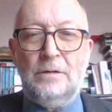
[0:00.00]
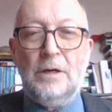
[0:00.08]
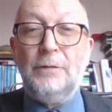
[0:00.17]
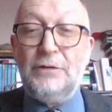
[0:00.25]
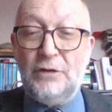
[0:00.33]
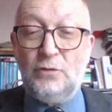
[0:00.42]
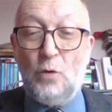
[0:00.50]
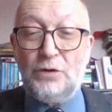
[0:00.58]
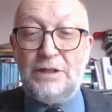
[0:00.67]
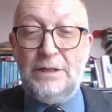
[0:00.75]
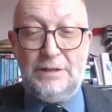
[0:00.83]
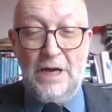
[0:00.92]
and this is what
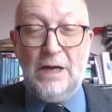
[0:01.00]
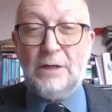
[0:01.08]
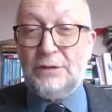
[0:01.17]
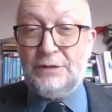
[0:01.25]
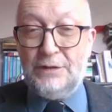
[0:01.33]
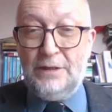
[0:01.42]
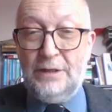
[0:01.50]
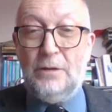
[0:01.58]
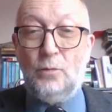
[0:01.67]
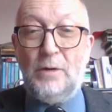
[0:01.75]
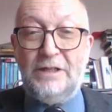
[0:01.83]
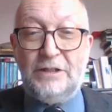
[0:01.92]
he does in
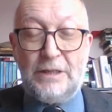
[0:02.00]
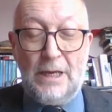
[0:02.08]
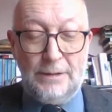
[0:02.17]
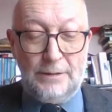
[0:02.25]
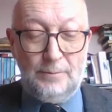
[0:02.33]
The Wasteland.